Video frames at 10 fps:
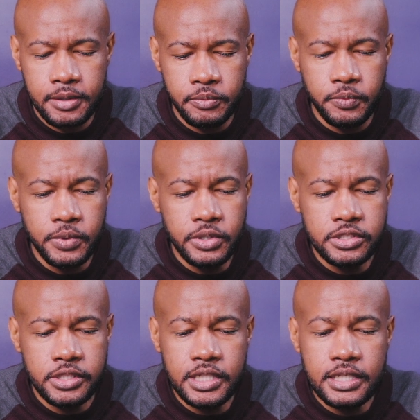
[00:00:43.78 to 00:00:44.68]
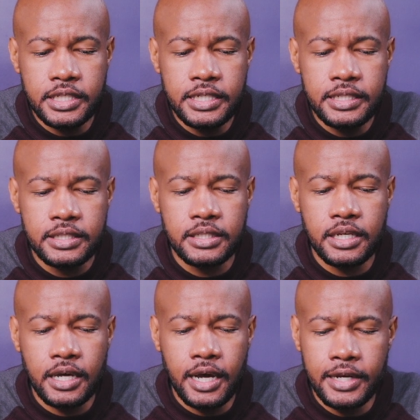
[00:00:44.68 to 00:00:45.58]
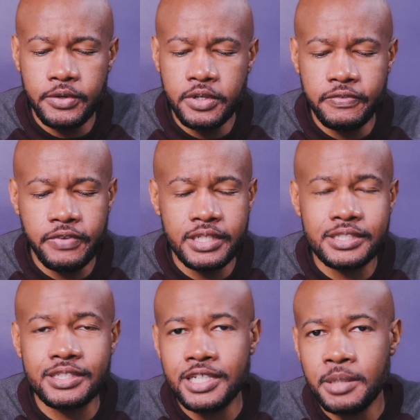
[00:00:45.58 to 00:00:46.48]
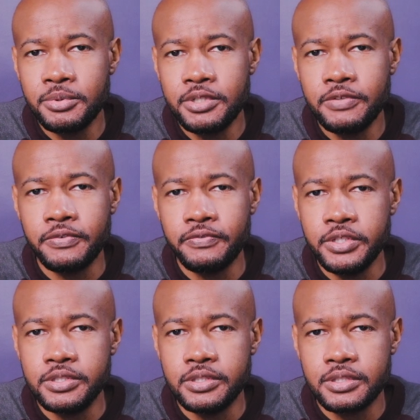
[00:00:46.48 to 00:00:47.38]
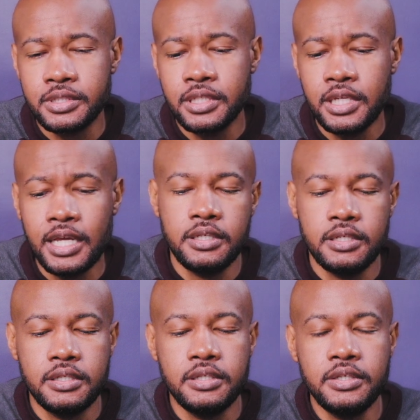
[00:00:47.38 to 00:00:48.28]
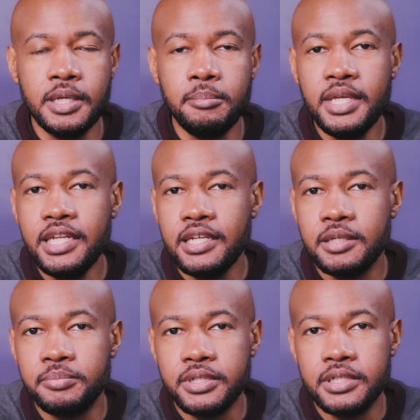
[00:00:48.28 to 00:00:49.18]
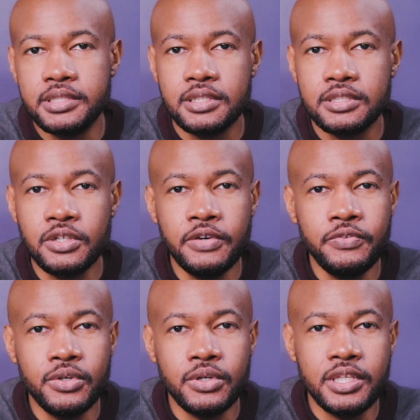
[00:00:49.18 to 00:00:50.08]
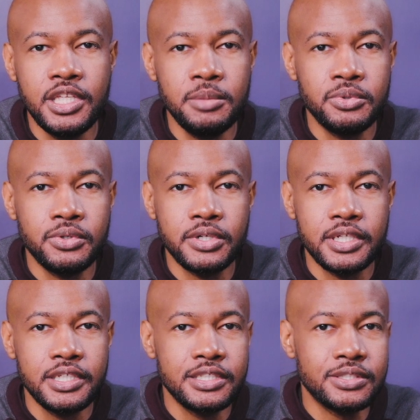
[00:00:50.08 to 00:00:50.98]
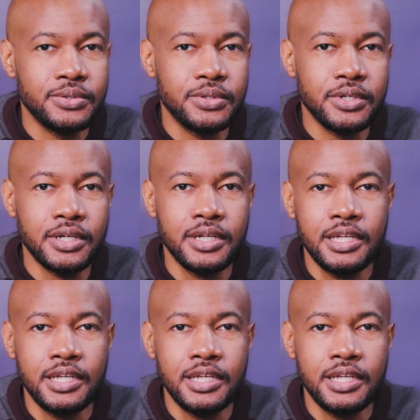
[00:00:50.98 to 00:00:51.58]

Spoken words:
What you get in an audio interface is a couple different features. You get MIDI inputs. So if you're a keyboardist or